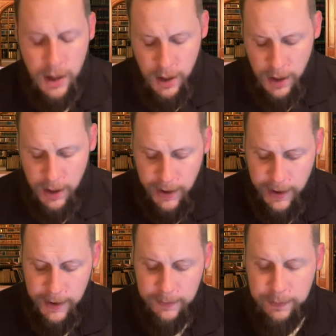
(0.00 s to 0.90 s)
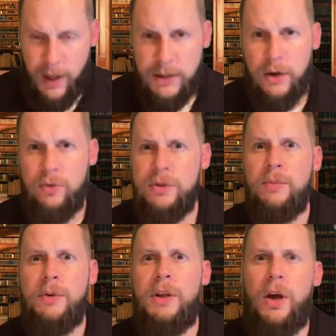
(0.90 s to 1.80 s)
I talked with
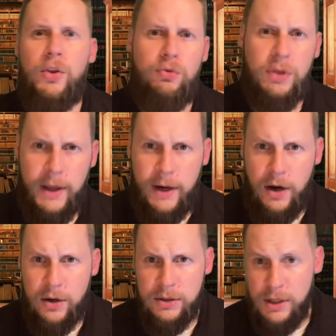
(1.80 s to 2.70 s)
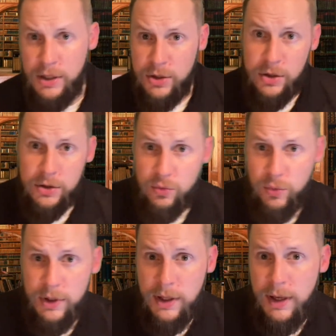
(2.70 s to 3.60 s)
some of the other related arts teachers.
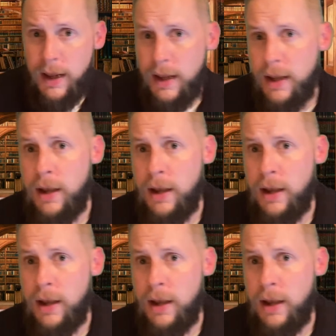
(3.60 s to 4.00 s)
We did a